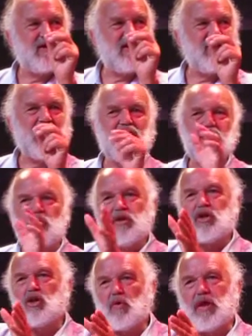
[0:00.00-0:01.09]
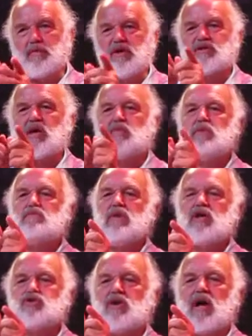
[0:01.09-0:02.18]
and I only know that because I would
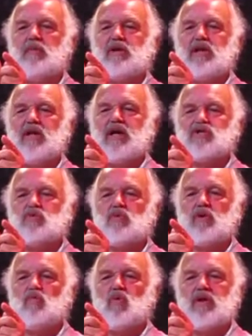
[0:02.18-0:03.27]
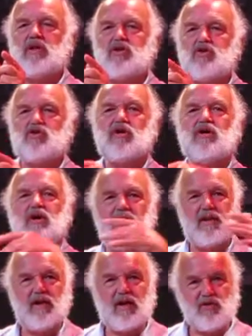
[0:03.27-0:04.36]
measure how many lights were in 1 inch, and
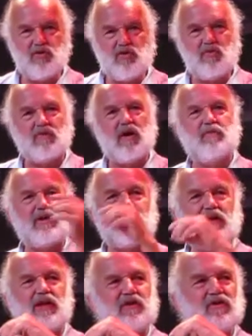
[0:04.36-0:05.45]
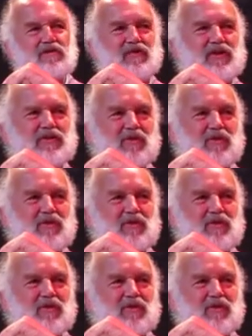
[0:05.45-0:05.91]
then I knew how many linear feet